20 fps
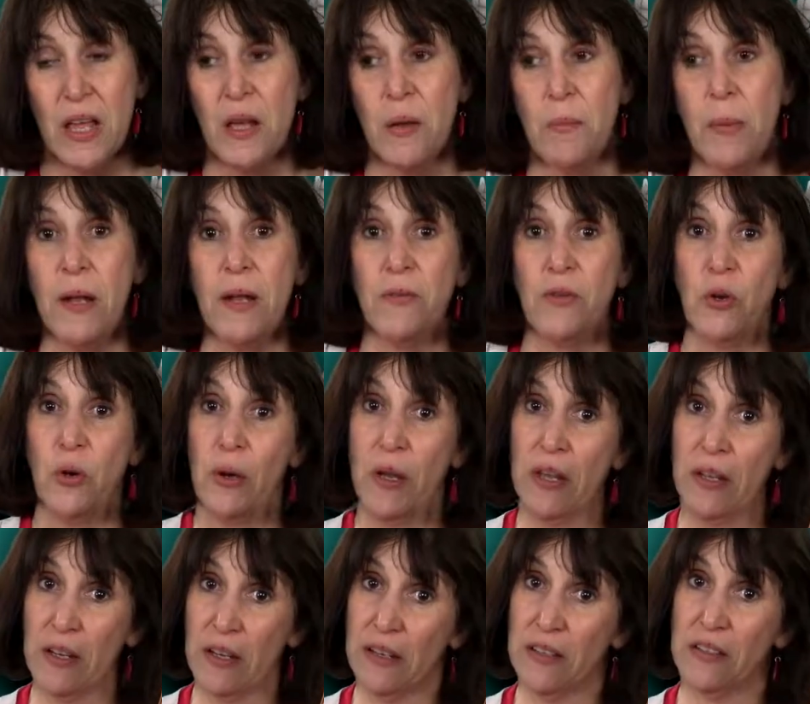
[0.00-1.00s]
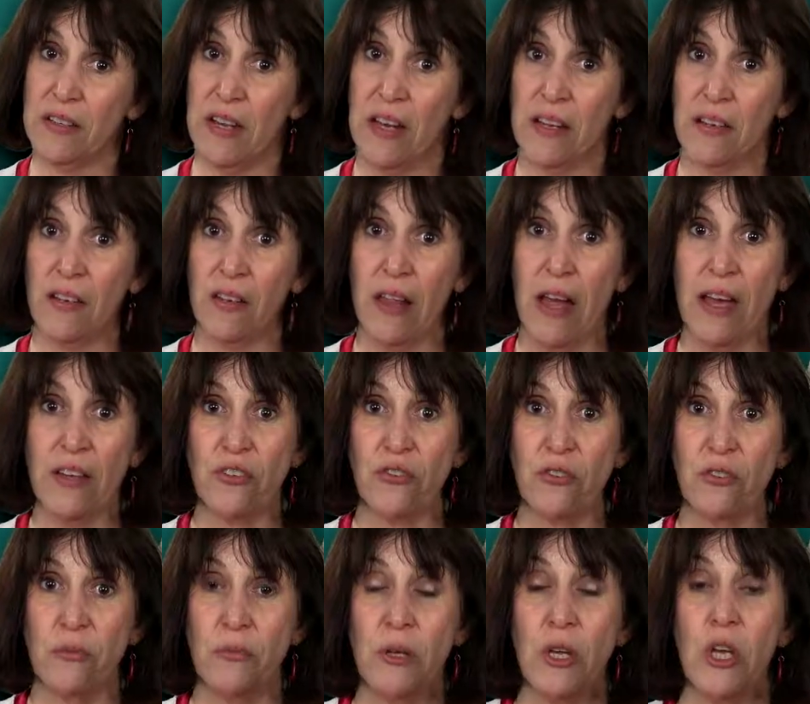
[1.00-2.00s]
But if you're in a contained
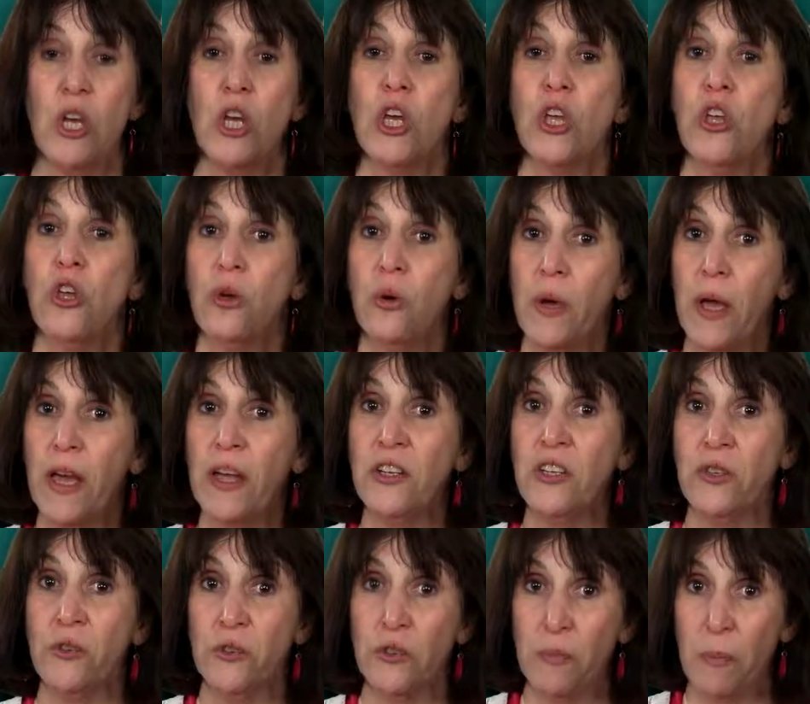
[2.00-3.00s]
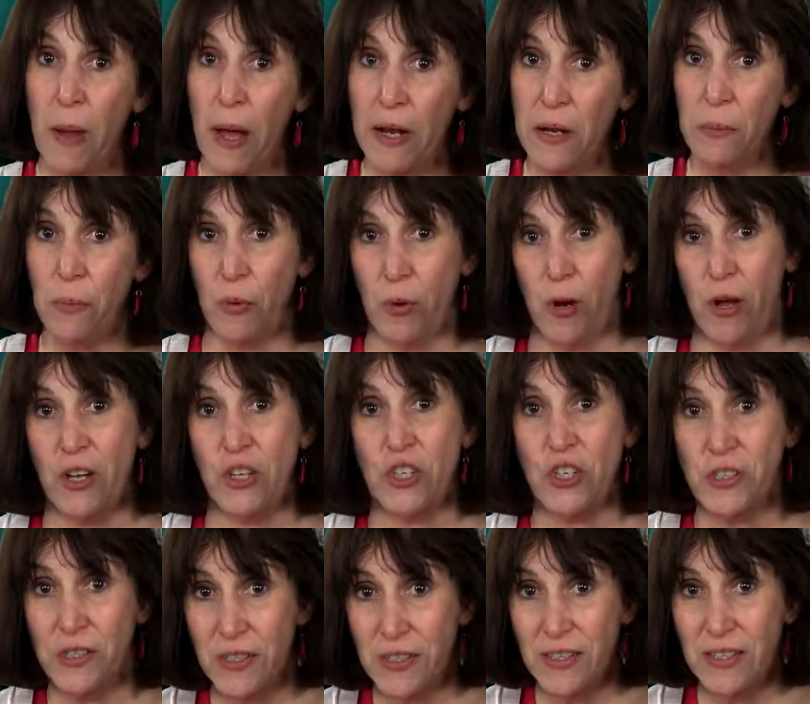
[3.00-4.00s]
classroom, you can use body
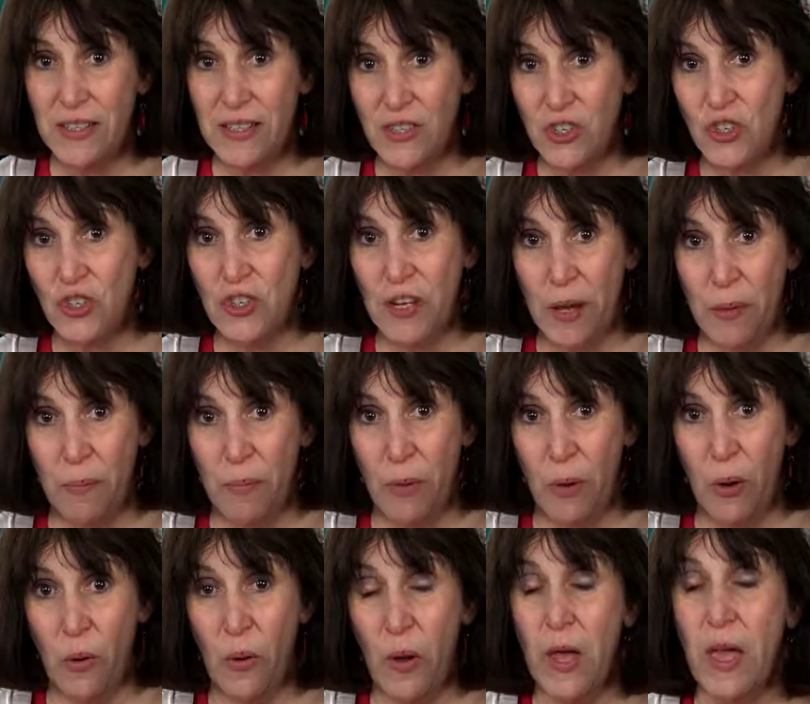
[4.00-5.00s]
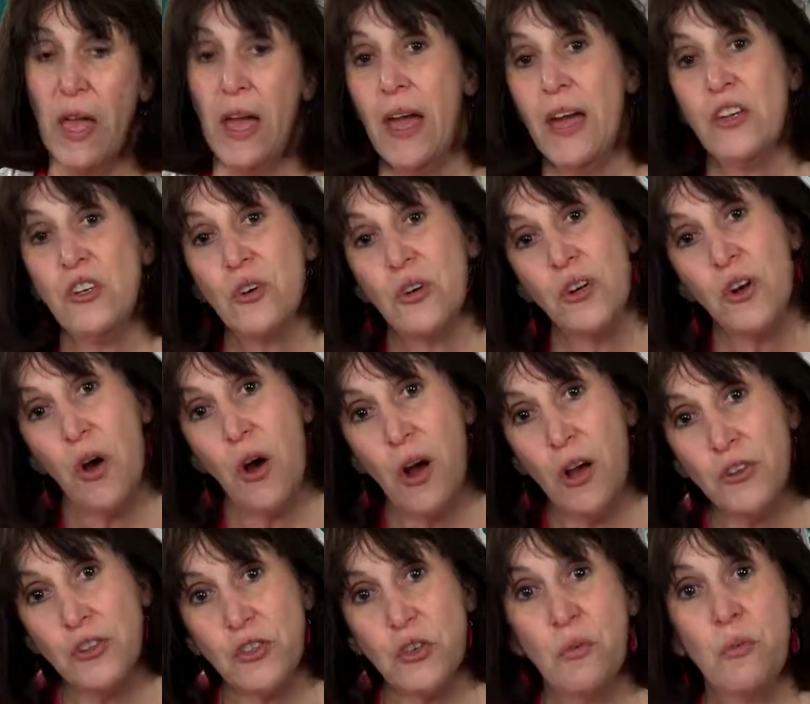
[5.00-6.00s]
percussion to teach tempo, and you can
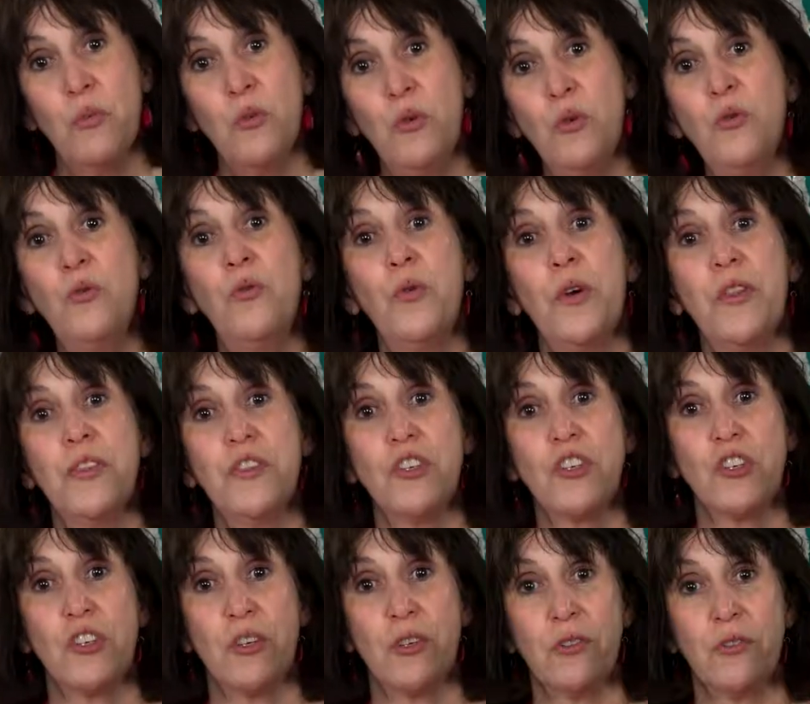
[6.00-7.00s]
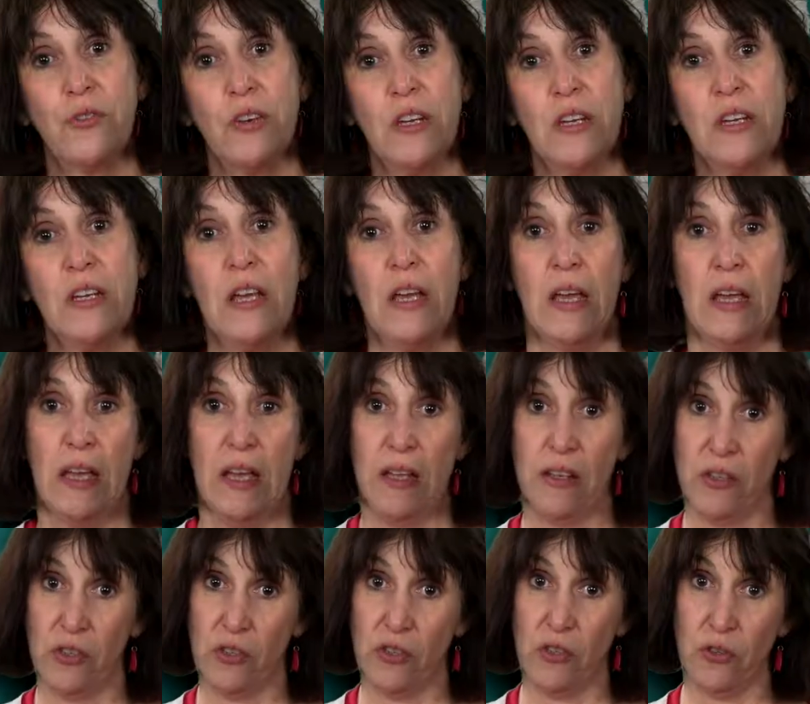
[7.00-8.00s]
also move with the children
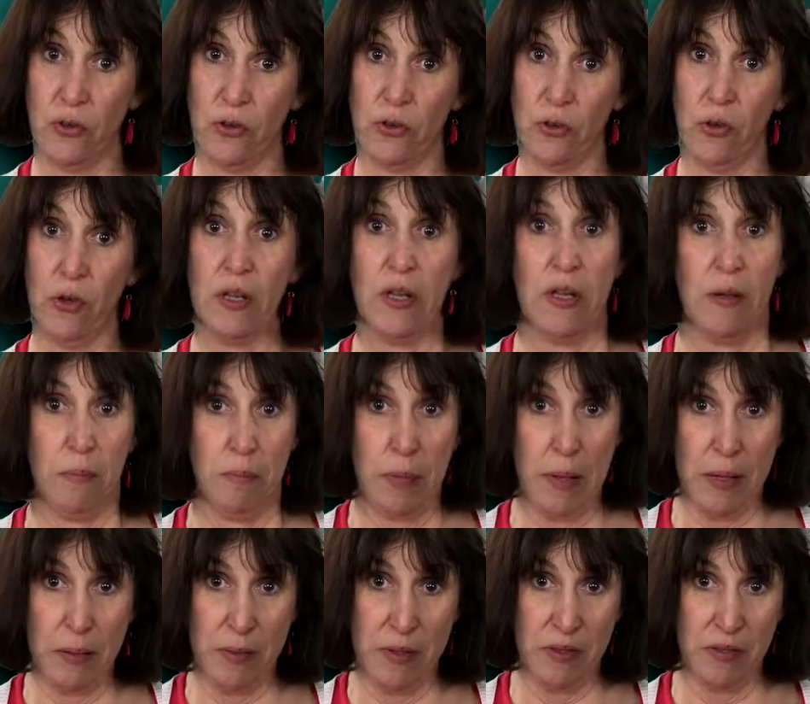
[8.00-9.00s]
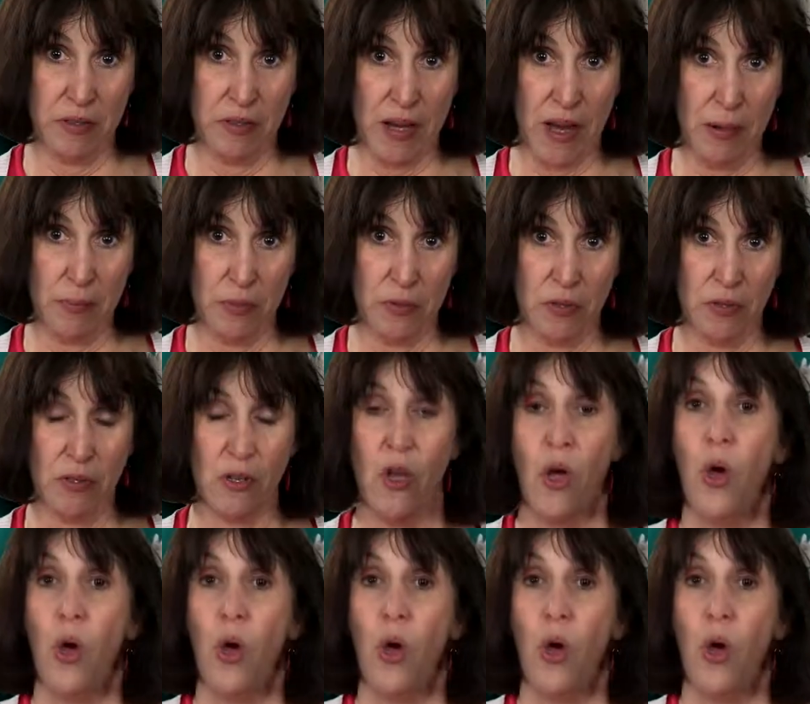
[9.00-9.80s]
in a circle in baby steps,